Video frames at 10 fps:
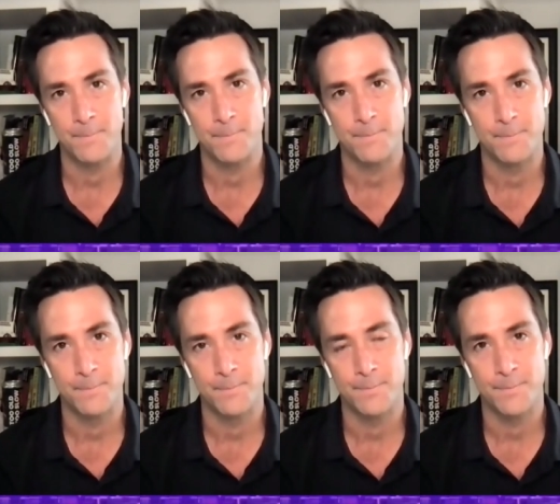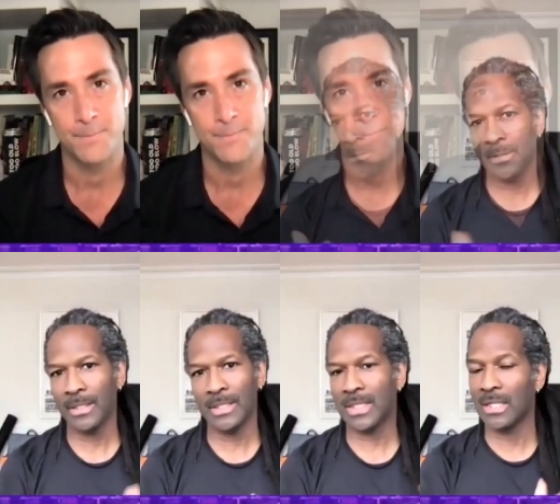you know, Sha'Carri
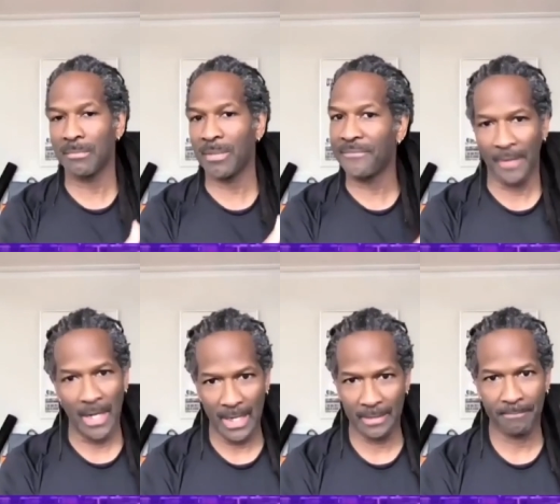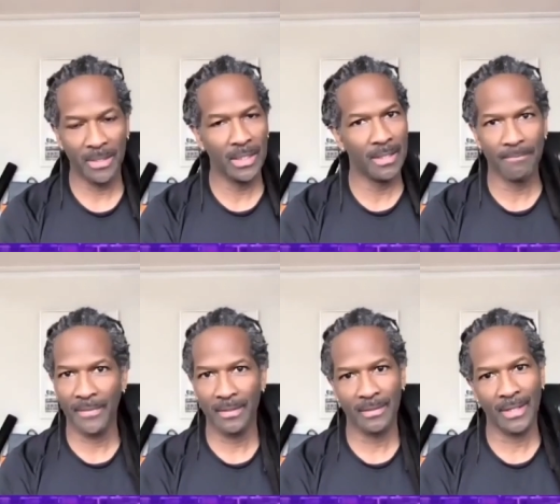is going to be fine. Um,
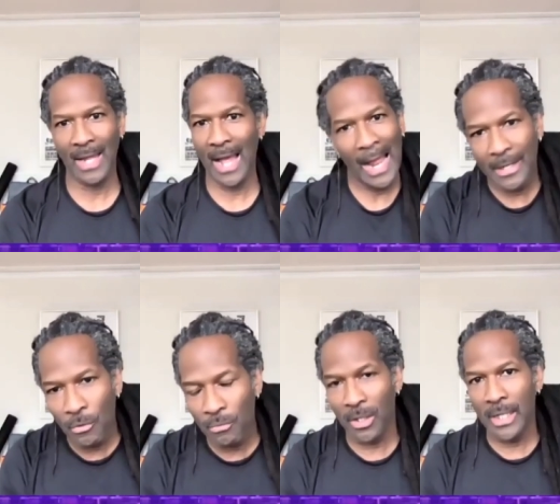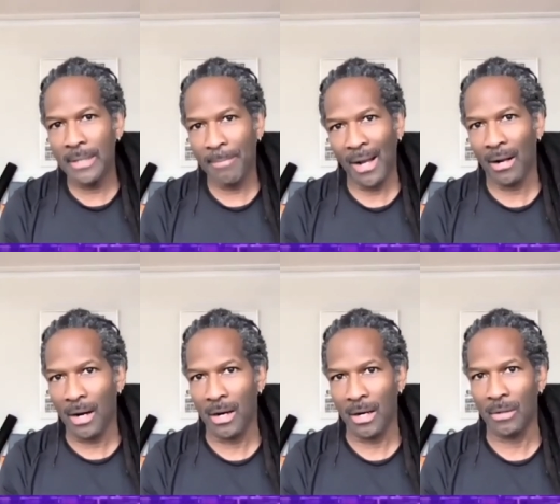I, I don't worry about
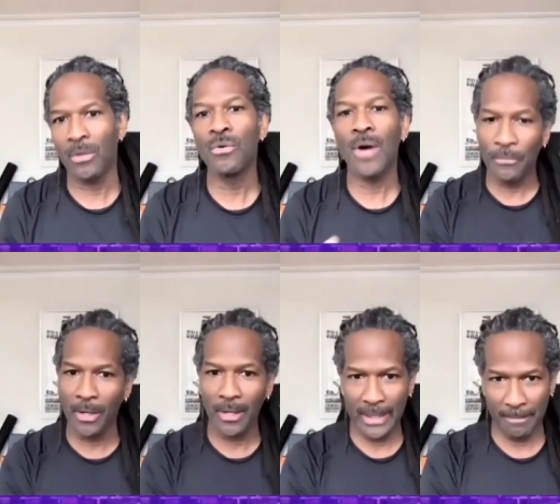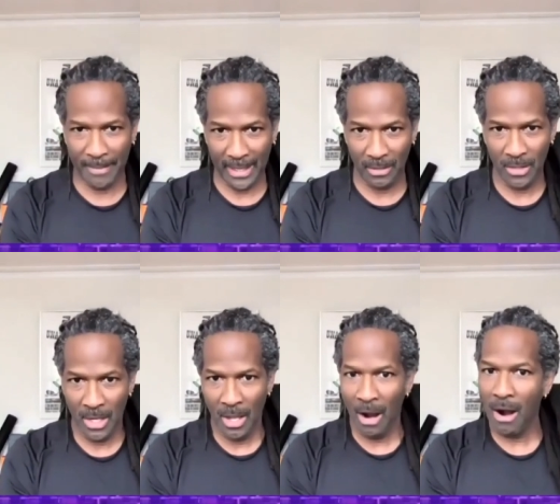her. Who I worry about
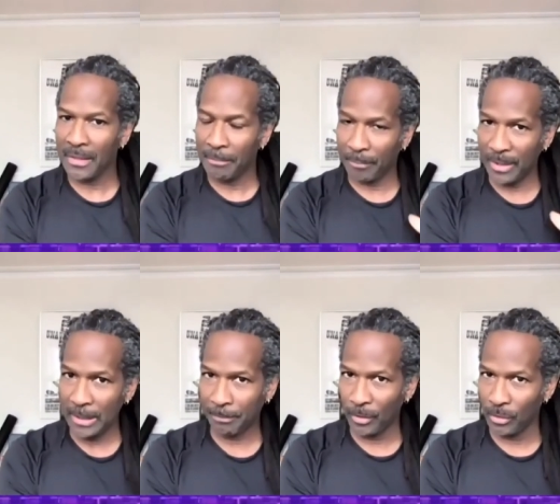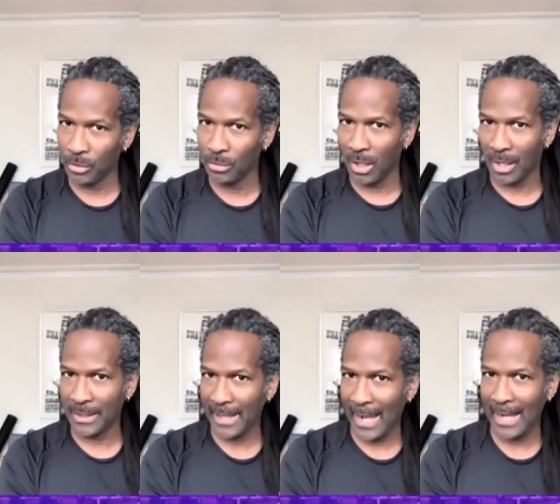are the people who are
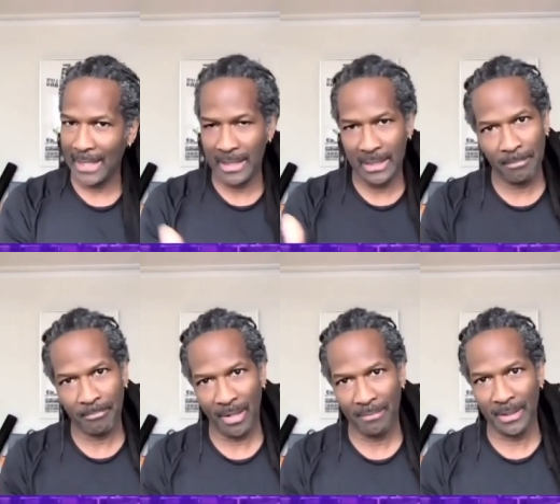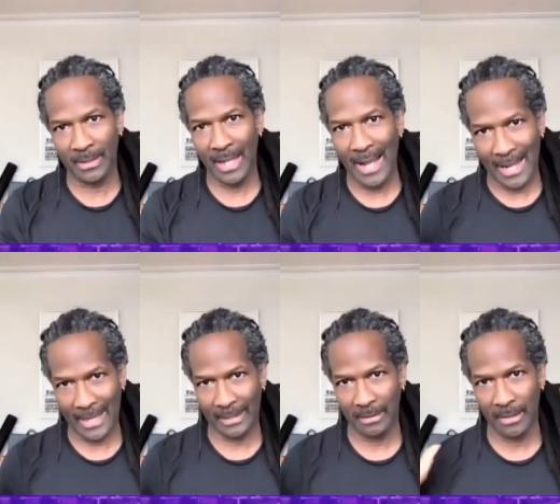not in the public eye
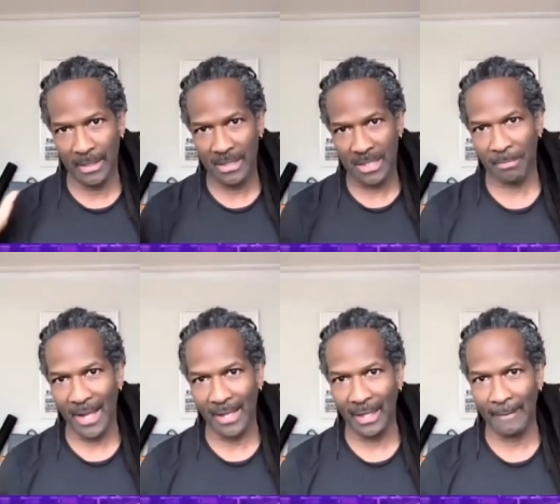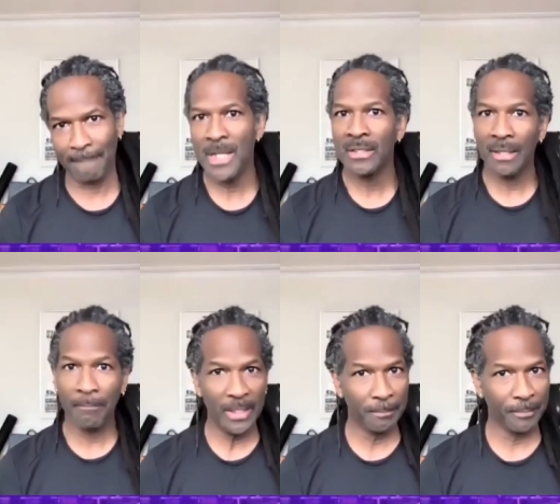in the spotlight. The
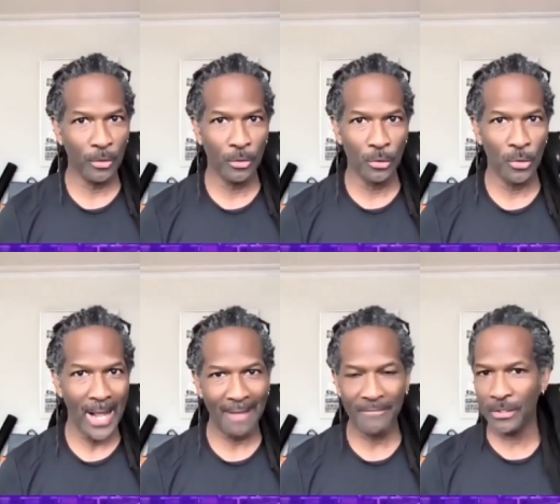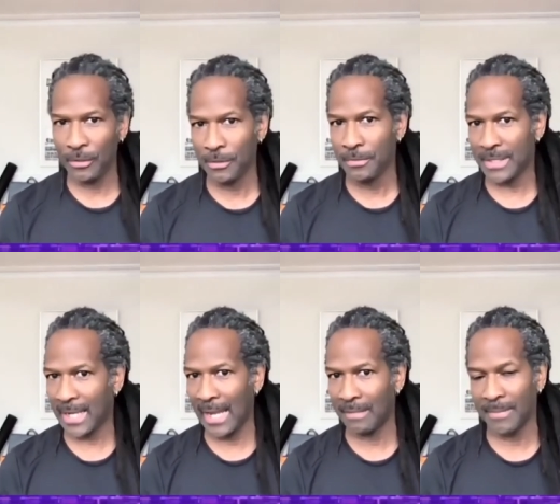people who haven't used
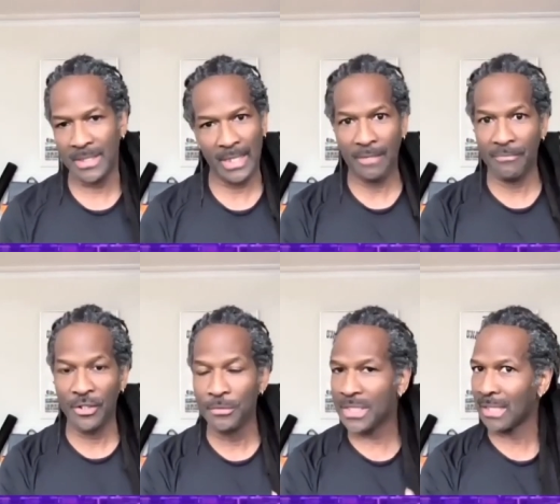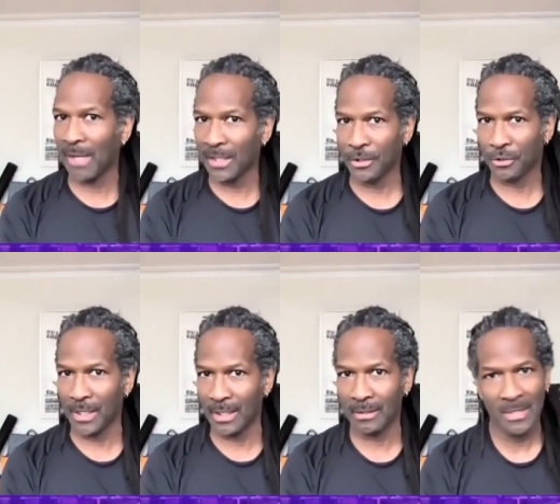cannabis, they've used some other
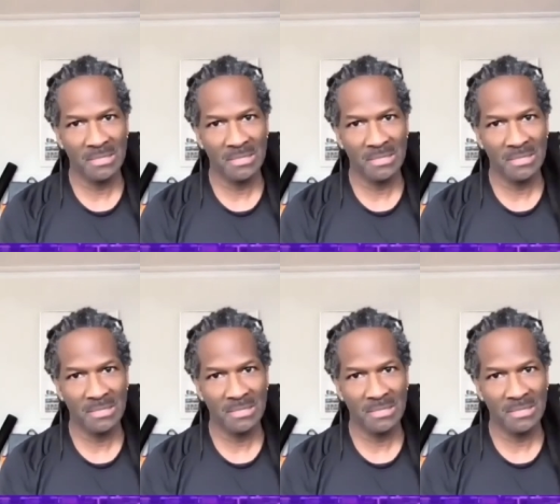drug